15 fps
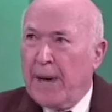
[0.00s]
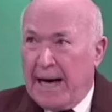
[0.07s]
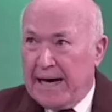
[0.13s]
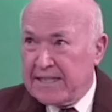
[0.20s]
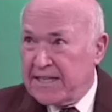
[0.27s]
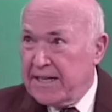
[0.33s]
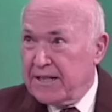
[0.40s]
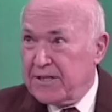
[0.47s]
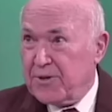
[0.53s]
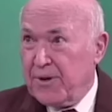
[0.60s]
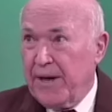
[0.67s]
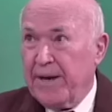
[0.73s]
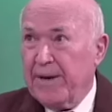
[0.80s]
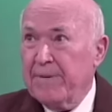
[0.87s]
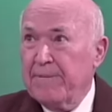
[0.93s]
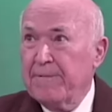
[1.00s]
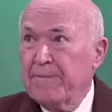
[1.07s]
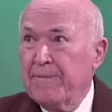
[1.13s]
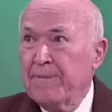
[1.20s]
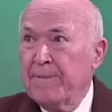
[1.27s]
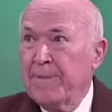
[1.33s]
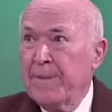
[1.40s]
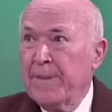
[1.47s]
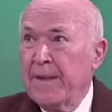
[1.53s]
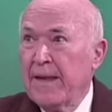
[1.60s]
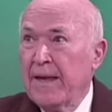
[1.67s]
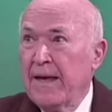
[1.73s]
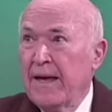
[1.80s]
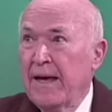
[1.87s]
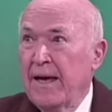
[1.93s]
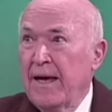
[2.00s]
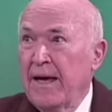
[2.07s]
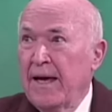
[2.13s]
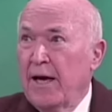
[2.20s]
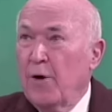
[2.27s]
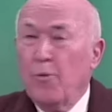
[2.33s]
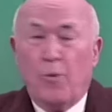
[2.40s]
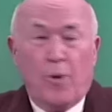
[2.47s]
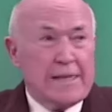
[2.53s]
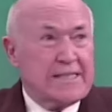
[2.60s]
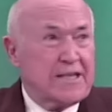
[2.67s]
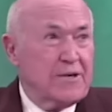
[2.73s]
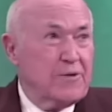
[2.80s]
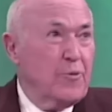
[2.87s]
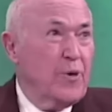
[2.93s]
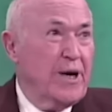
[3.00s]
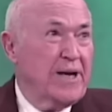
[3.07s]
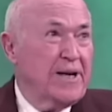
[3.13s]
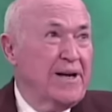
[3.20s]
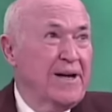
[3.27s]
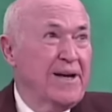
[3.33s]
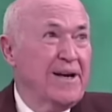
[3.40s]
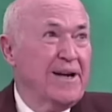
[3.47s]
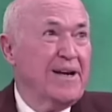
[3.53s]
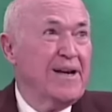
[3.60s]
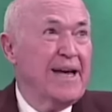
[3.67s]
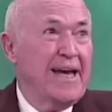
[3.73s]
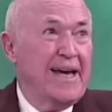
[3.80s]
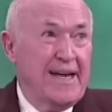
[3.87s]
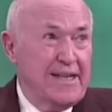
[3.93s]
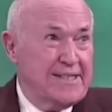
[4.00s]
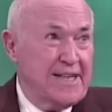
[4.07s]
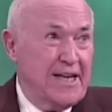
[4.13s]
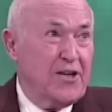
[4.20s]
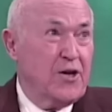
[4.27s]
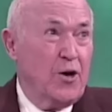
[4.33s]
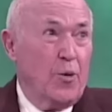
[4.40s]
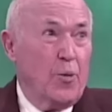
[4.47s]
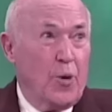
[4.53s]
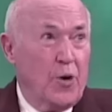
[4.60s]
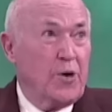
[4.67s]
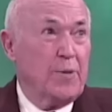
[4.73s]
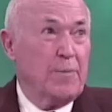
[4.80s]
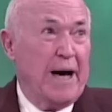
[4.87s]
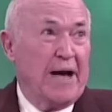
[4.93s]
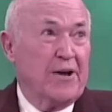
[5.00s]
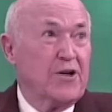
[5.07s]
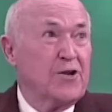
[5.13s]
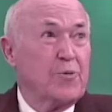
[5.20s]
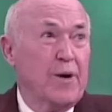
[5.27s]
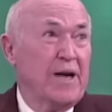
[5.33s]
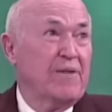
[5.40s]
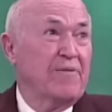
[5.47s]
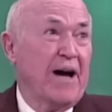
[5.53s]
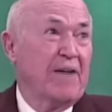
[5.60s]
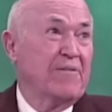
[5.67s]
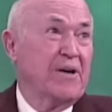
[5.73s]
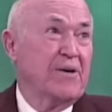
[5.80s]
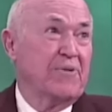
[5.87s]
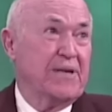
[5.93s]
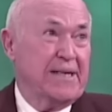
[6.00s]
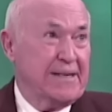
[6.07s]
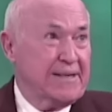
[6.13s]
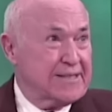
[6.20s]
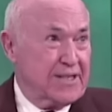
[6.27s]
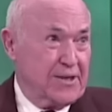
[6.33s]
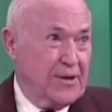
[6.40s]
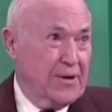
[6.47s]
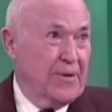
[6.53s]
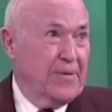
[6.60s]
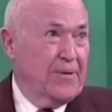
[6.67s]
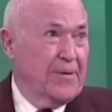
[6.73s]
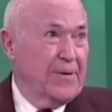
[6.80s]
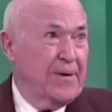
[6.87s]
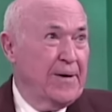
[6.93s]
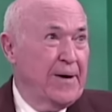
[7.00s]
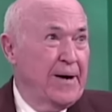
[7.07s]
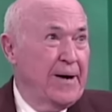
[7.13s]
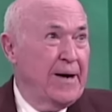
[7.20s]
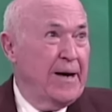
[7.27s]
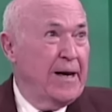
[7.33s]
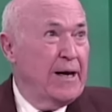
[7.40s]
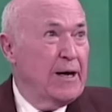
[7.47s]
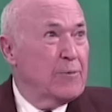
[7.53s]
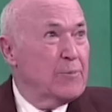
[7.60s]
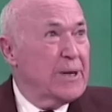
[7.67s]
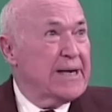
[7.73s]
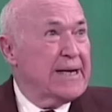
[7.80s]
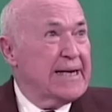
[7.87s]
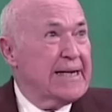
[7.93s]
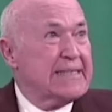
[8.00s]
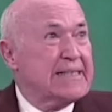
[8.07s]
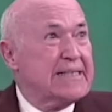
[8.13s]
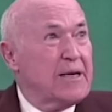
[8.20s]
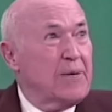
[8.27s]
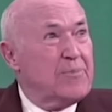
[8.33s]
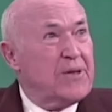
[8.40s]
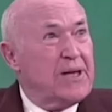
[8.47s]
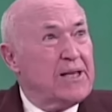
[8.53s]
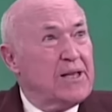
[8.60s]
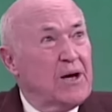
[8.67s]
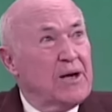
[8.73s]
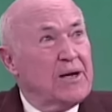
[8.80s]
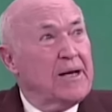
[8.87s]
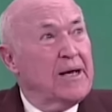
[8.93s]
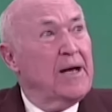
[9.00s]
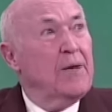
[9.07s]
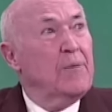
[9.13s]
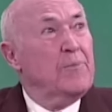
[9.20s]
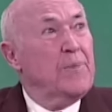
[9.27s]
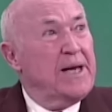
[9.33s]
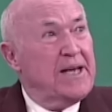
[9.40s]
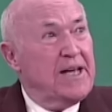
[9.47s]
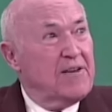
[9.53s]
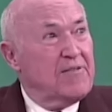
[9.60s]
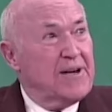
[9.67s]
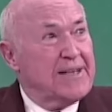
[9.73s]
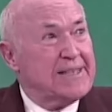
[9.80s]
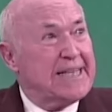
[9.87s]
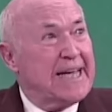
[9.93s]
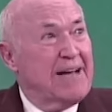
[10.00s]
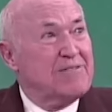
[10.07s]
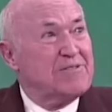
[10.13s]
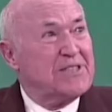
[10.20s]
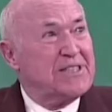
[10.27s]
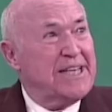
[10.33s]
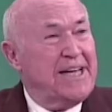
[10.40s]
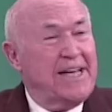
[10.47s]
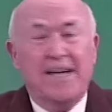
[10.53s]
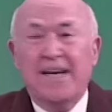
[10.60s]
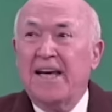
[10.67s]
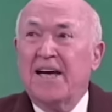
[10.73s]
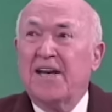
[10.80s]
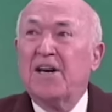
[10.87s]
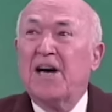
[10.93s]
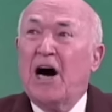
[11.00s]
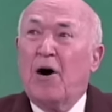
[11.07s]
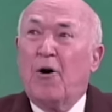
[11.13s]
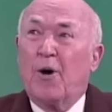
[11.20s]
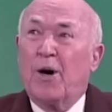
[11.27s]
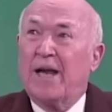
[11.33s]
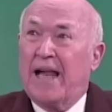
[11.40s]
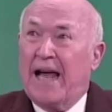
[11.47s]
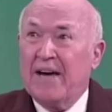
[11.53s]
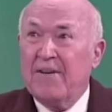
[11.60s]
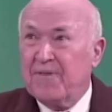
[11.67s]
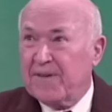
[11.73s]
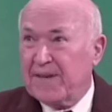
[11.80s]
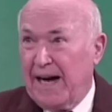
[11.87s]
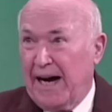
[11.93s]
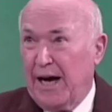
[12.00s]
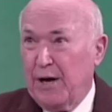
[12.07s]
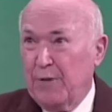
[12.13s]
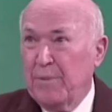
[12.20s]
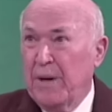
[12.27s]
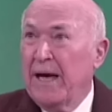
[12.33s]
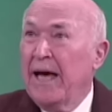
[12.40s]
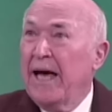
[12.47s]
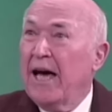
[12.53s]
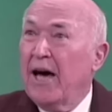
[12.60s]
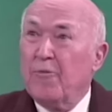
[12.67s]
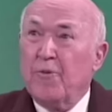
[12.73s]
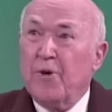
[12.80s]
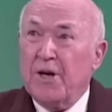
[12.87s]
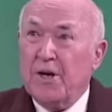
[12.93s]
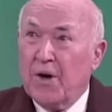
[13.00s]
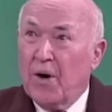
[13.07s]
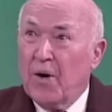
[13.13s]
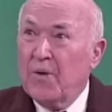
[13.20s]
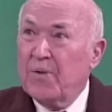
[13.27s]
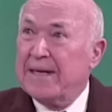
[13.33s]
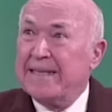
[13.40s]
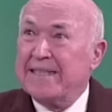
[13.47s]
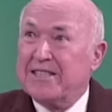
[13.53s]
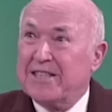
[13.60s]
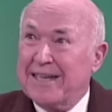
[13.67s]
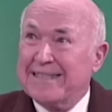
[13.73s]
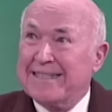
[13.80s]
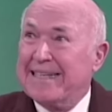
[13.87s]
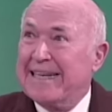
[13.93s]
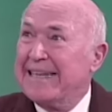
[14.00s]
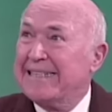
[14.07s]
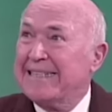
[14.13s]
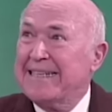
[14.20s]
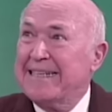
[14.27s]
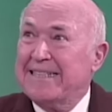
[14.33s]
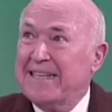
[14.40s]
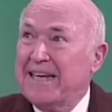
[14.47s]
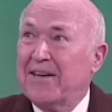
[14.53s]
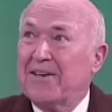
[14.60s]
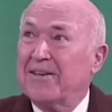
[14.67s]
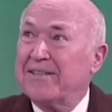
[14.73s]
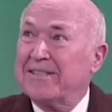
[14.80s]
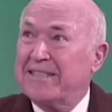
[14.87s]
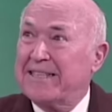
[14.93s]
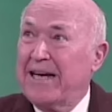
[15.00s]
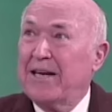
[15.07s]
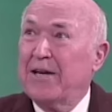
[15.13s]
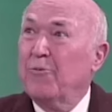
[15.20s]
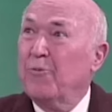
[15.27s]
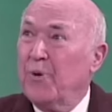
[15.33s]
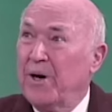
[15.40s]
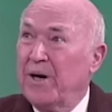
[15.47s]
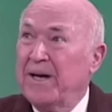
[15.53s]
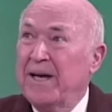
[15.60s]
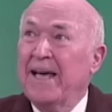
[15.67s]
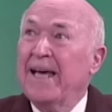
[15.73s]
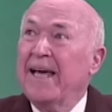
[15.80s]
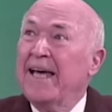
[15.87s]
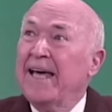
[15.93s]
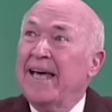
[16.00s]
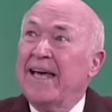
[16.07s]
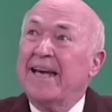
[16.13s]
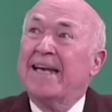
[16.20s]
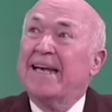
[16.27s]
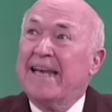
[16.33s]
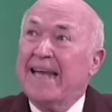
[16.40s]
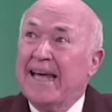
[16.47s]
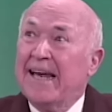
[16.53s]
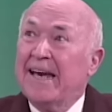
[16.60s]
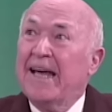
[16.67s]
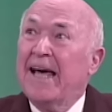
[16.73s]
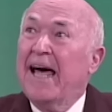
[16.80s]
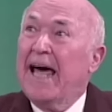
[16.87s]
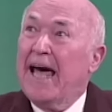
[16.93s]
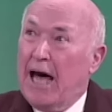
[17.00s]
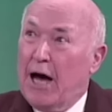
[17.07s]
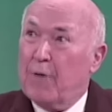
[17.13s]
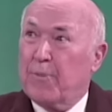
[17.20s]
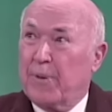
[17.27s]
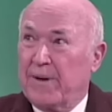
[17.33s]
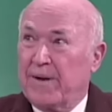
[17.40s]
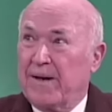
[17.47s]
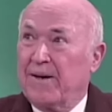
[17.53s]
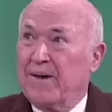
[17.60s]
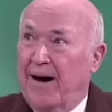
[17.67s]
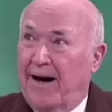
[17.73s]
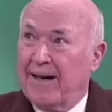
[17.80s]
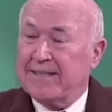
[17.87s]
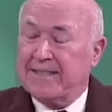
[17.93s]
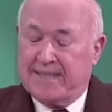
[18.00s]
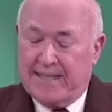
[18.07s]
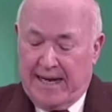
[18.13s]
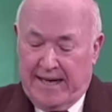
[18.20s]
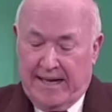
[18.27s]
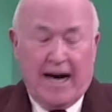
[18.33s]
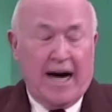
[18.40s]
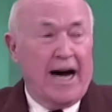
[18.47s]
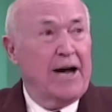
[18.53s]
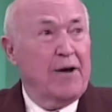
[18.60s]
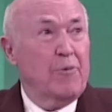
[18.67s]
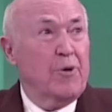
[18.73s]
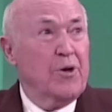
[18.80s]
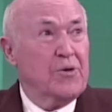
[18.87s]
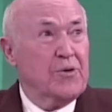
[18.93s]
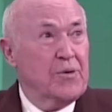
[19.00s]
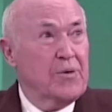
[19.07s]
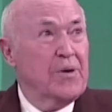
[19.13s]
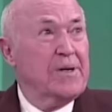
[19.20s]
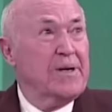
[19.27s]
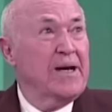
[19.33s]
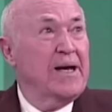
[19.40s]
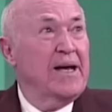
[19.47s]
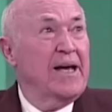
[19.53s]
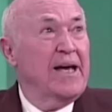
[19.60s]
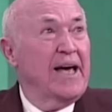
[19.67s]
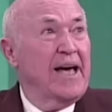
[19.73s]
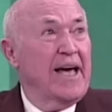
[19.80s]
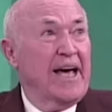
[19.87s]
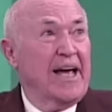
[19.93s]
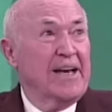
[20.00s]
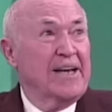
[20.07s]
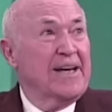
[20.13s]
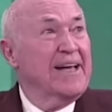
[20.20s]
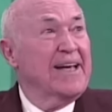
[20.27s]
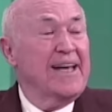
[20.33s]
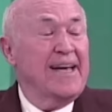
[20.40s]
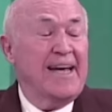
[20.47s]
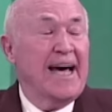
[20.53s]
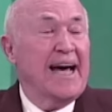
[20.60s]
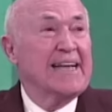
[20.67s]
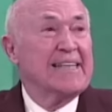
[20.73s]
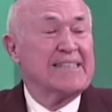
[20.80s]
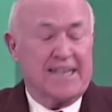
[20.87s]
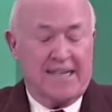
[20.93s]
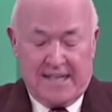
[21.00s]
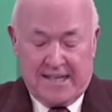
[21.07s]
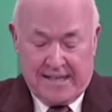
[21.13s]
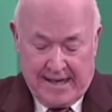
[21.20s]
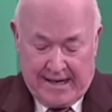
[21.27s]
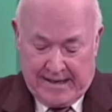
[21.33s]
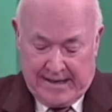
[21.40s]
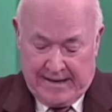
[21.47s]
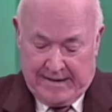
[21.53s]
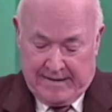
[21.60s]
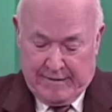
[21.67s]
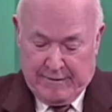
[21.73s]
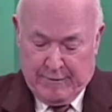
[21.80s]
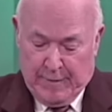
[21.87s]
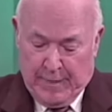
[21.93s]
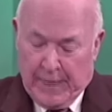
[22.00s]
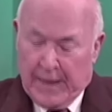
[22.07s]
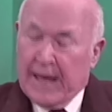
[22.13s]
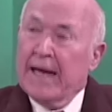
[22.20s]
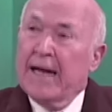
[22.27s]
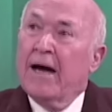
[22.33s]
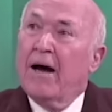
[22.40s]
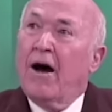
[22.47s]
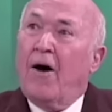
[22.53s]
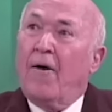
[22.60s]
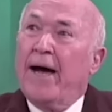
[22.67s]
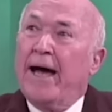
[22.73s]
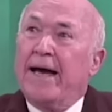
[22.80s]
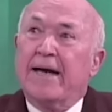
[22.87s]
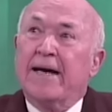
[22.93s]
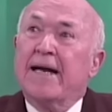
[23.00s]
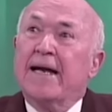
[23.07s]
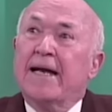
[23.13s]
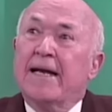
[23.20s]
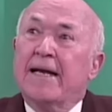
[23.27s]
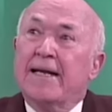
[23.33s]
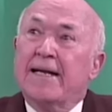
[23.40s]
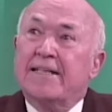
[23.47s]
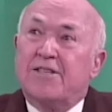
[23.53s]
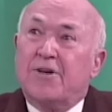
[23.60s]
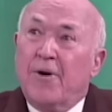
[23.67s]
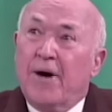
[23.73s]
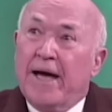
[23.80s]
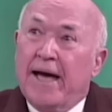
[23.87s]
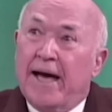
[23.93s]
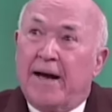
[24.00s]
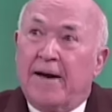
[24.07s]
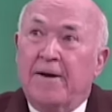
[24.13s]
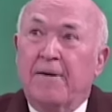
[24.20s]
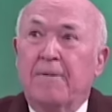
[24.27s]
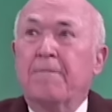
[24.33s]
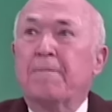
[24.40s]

Past history. It wasn't when Ezekiel wrote about it 2,500 years ago, but it is something that many of us have seen in our lifetime, and we know that just as Ezekiel said it would, it did happen. God said, I will do it, and he has done it. All right, let's go ahead.